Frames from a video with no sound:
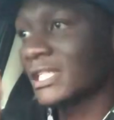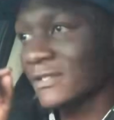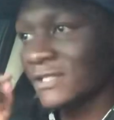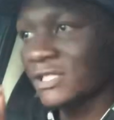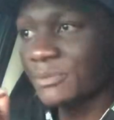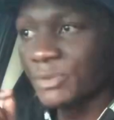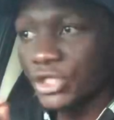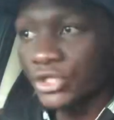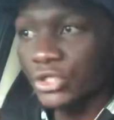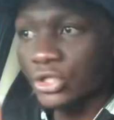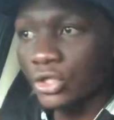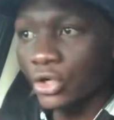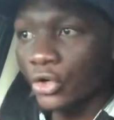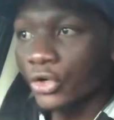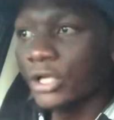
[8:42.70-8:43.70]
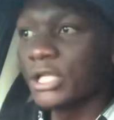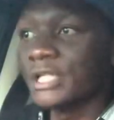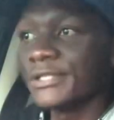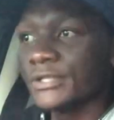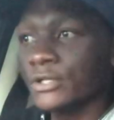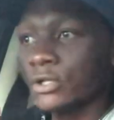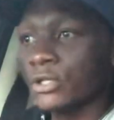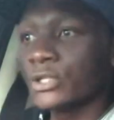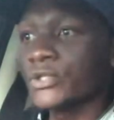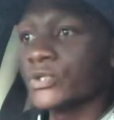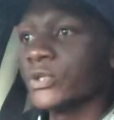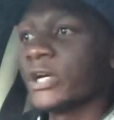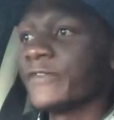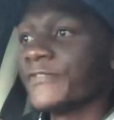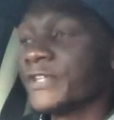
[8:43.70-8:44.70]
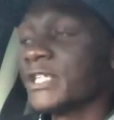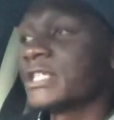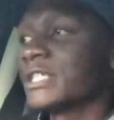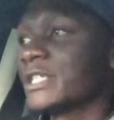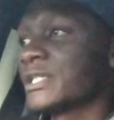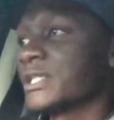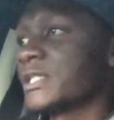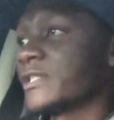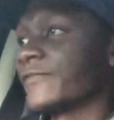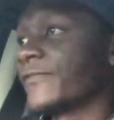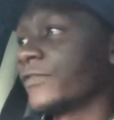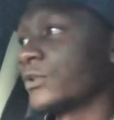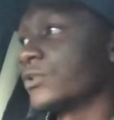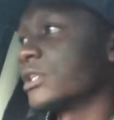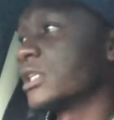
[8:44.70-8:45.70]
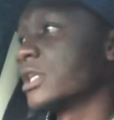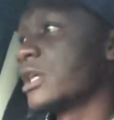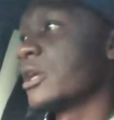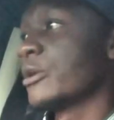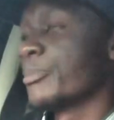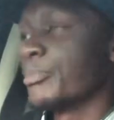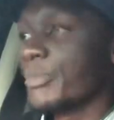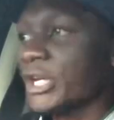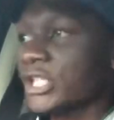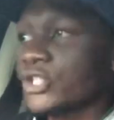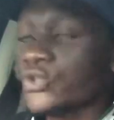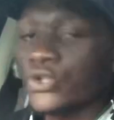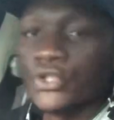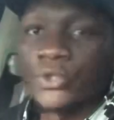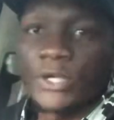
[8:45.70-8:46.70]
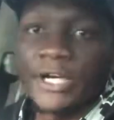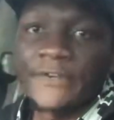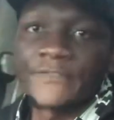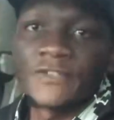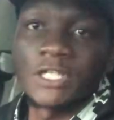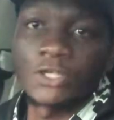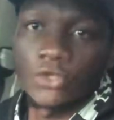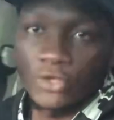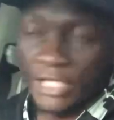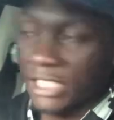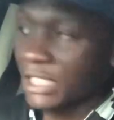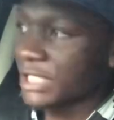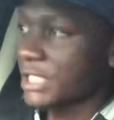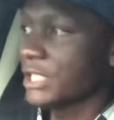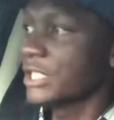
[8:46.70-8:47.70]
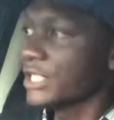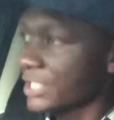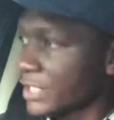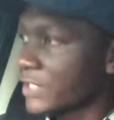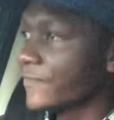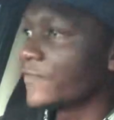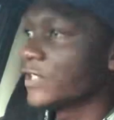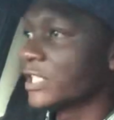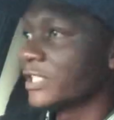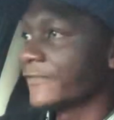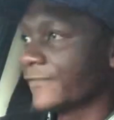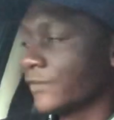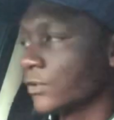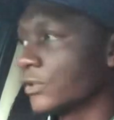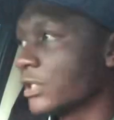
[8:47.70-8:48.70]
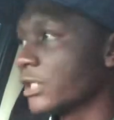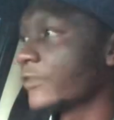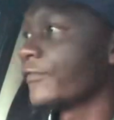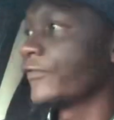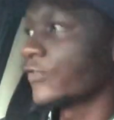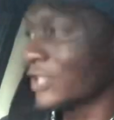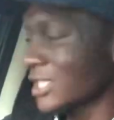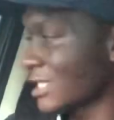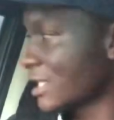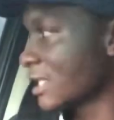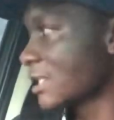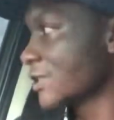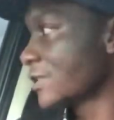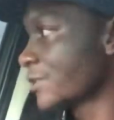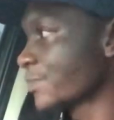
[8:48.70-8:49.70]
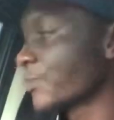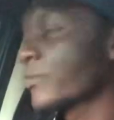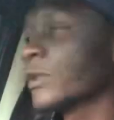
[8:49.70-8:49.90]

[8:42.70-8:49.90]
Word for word: transmission oil is also a very sensitive fluid make sure you have the correct cvt fluid for instance